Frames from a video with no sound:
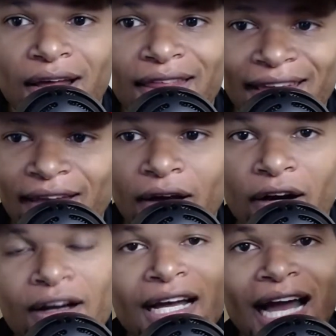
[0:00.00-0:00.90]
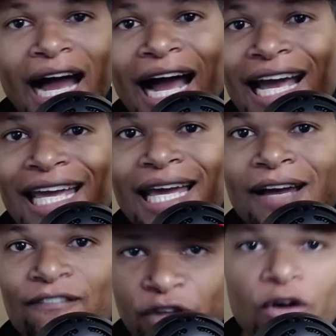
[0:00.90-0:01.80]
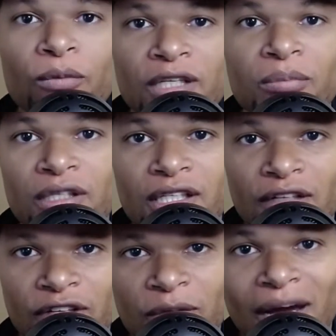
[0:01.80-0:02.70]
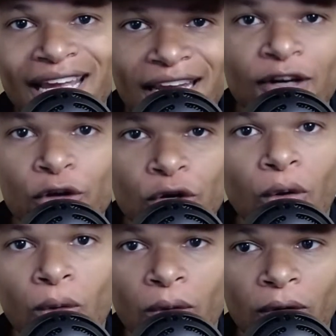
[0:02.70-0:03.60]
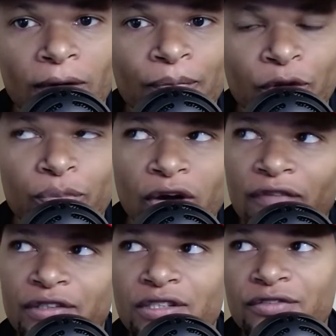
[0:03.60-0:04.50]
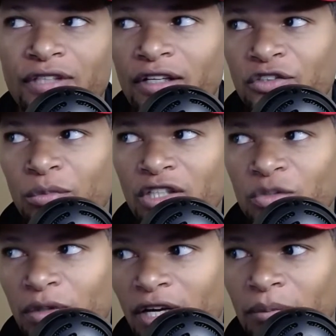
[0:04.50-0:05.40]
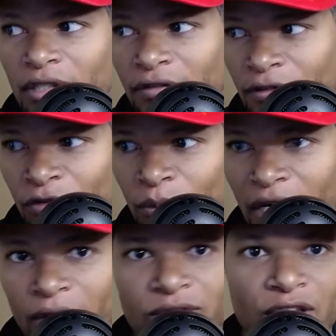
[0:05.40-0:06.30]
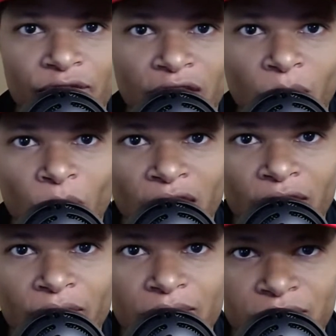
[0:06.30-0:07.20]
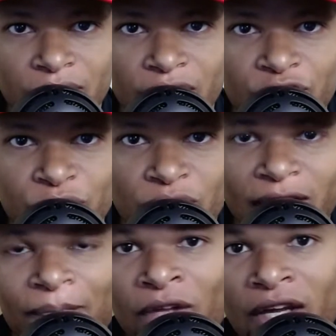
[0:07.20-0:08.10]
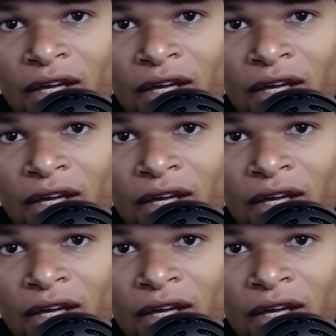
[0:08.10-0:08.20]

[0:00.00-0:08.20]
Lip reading: that they are. I firmly believe in my inner core. The prophets have said as much, but I believe it for my own self. You got to work out your own salvation, right?